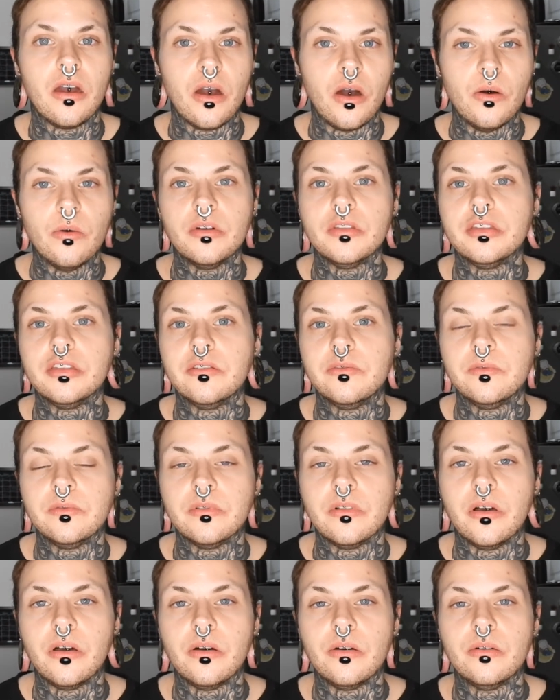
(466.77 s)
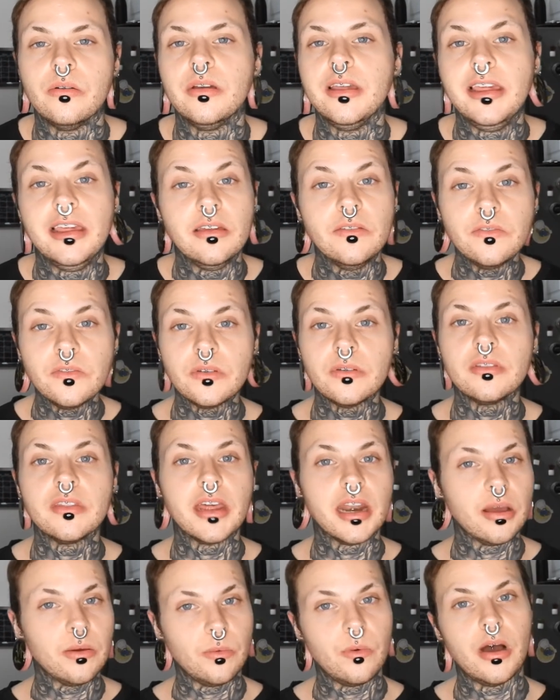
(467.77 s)
go with the flow, eat food
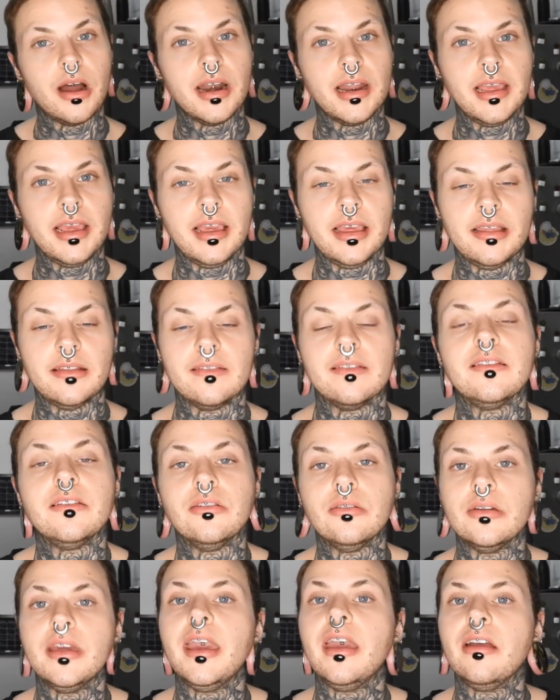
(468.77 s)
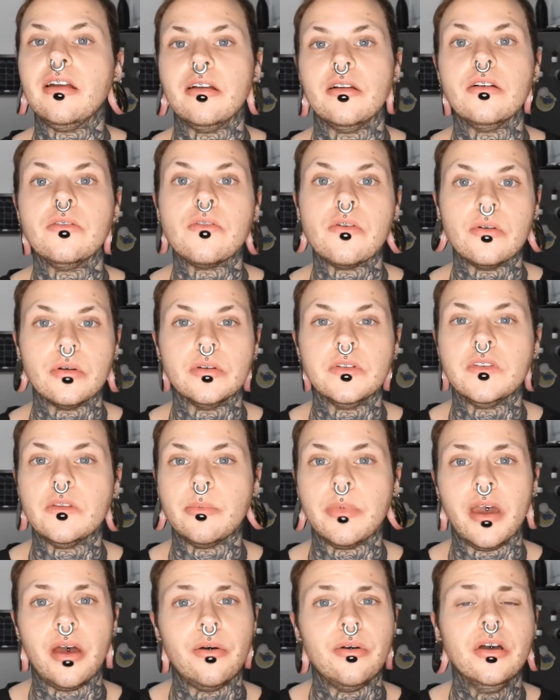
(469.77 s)
that I want to eat, still care of course
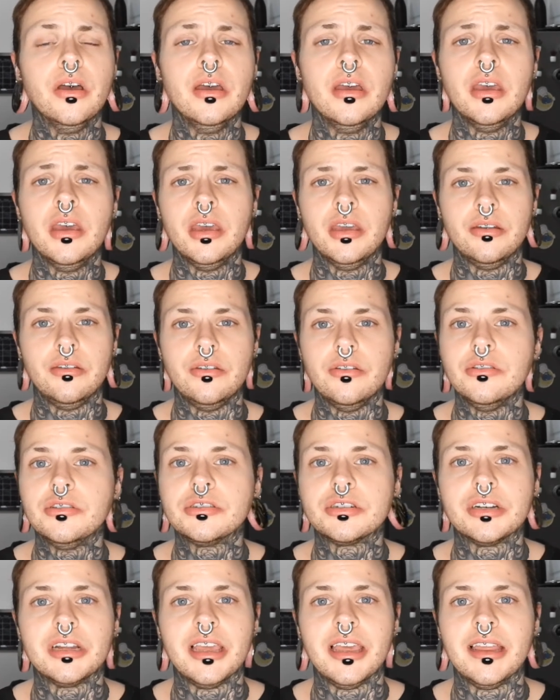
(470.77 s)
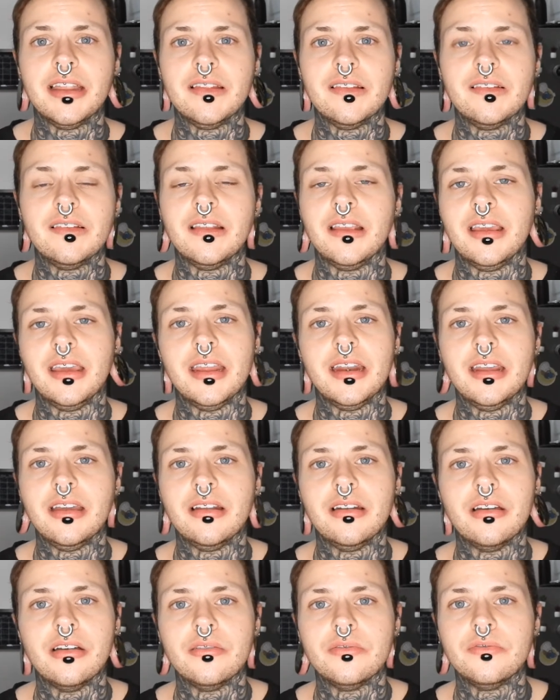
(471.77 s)
about nutrients and getting
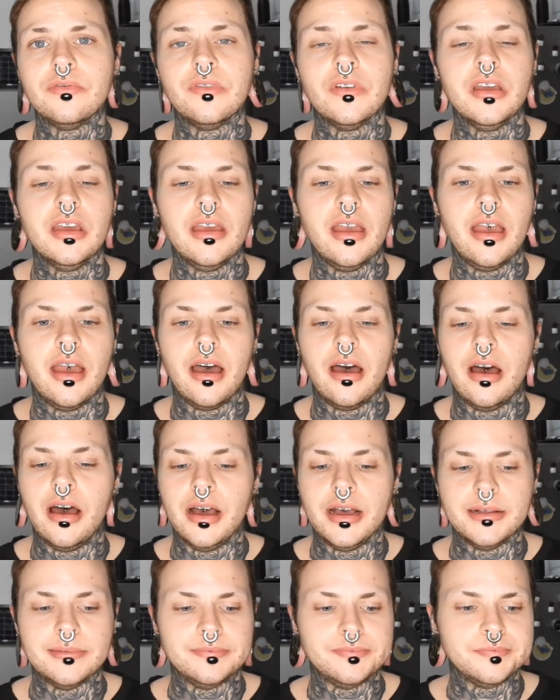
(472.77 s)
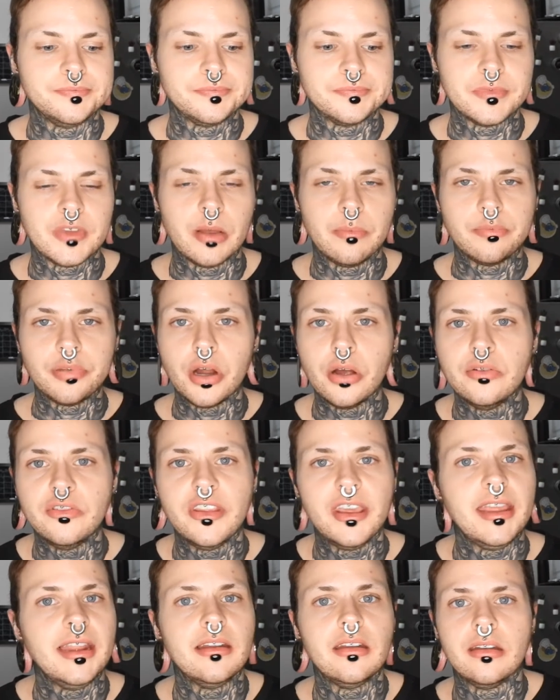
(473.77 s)
enough um,
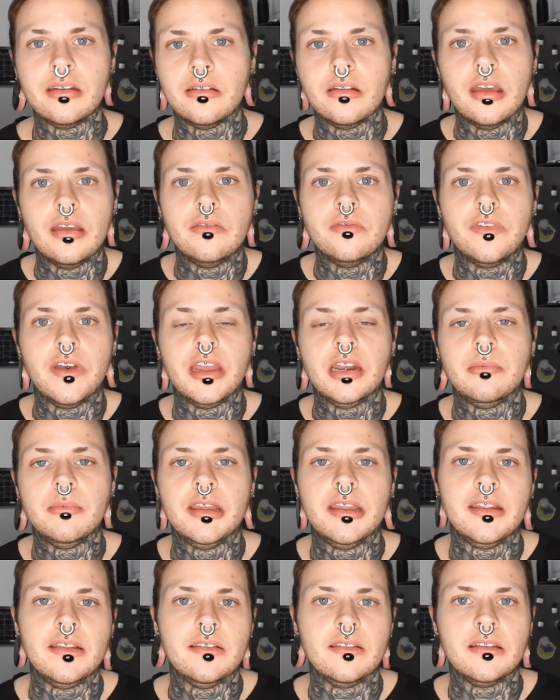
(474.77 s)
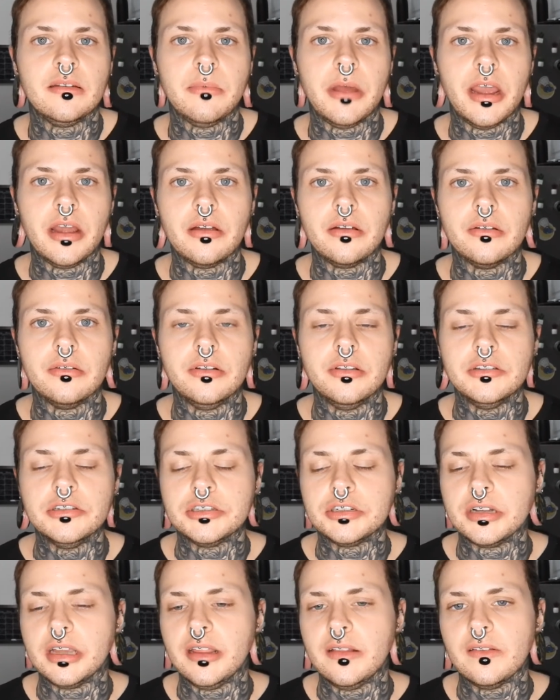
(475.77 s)
protein and, and, vitamins and
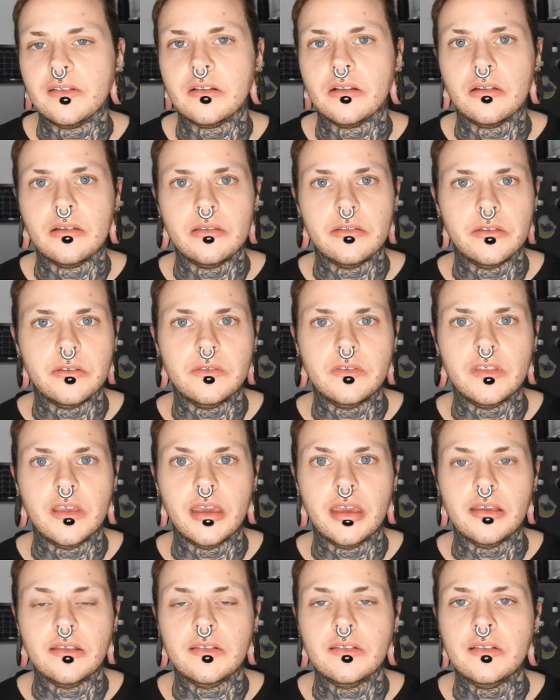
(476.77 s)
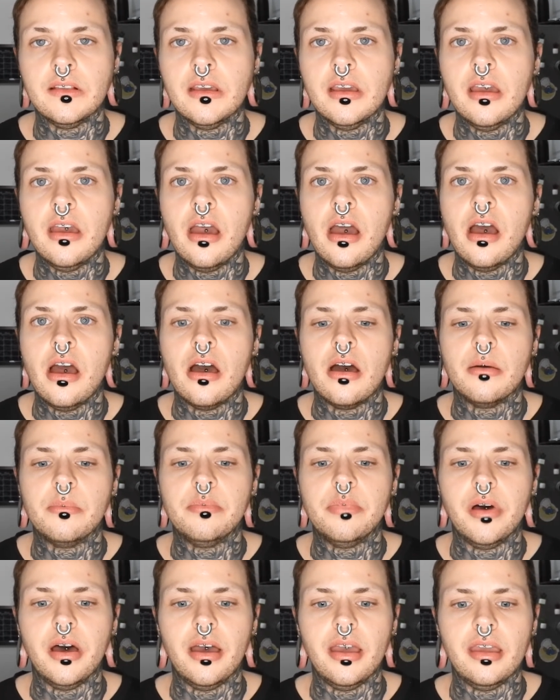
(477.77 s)
macronutrients, all those things
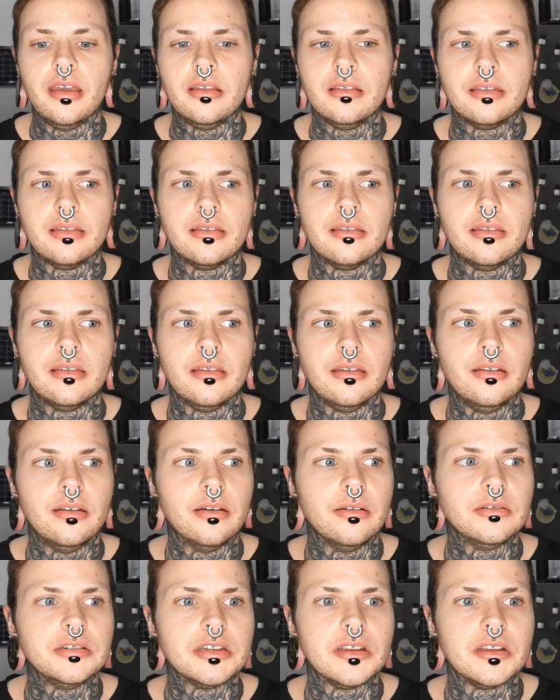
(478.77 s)
but you know,